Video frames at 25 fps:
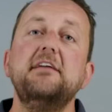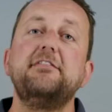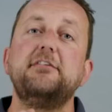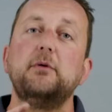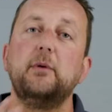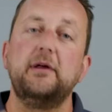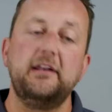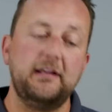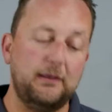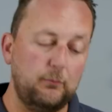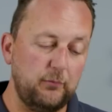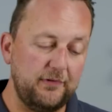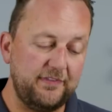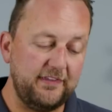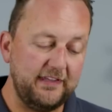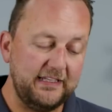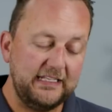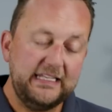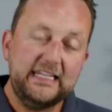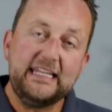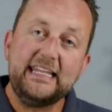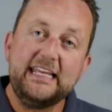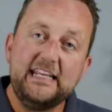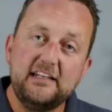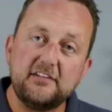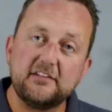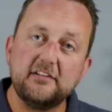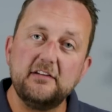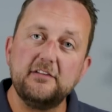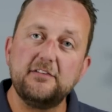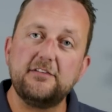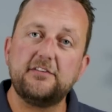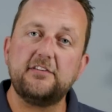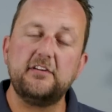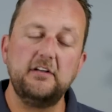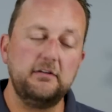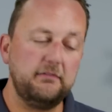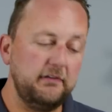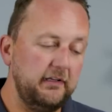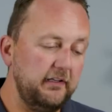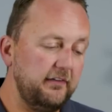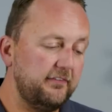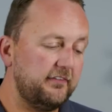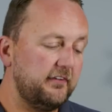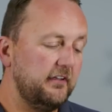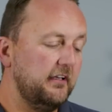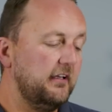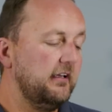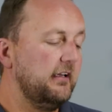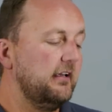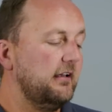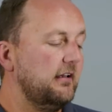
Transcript: If you end up with the Elite series,